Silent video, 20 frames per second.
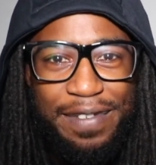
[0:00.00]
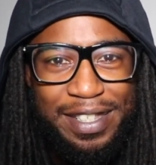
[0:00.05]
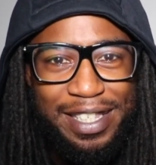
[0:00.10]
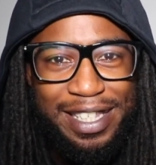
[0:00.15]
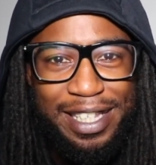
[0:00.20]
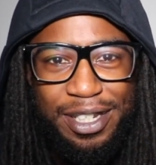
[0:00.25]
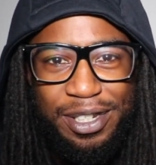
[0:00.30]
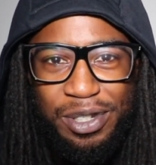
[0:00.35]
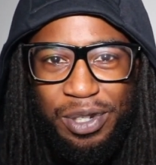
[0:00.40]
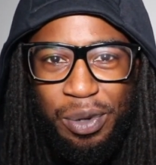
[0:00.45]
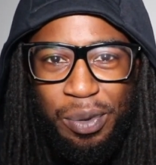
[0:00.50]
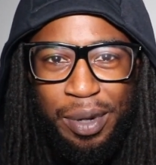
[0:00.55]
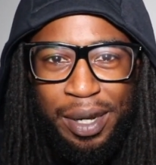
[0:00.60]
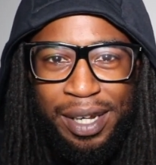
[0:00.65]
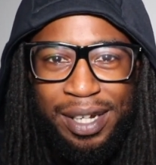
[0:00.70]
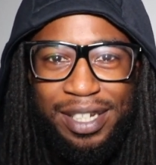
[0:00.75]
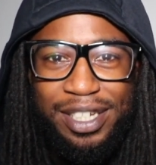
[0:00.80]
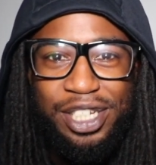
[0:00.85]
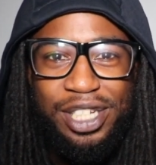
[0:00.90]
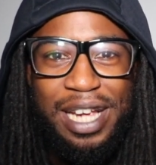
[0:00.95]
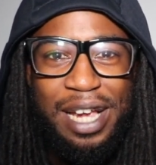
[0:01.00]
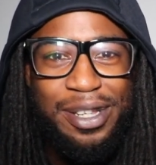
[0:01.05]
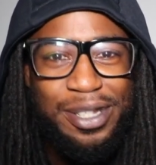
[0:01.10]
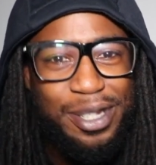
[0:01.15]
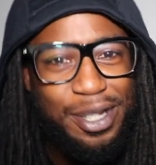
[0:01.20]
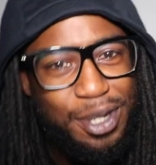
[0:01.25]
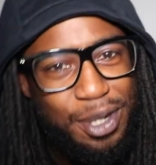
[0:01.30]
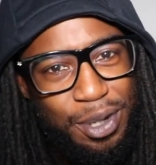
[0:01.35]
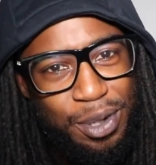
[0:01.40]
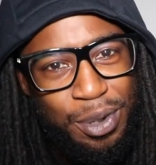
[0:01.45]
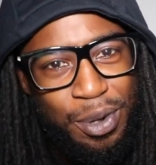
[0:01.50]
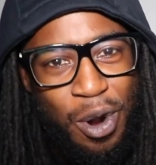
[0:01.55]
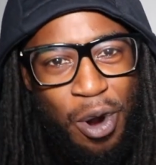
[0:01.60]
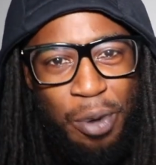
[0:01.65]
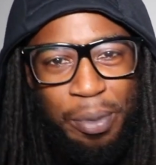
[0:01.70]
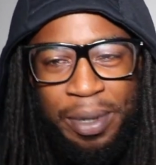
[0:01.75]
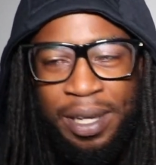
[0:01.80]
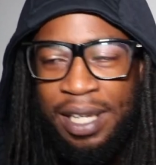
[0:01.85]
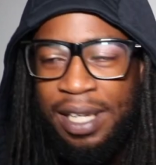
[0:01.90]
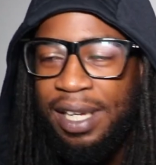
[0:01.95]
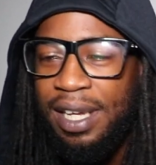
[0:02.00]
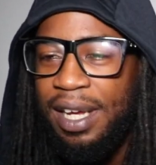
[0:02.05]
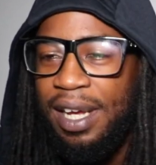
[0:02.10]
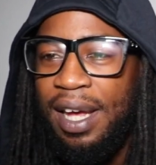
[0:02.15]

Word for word: seen do it. Shouts to you, homie.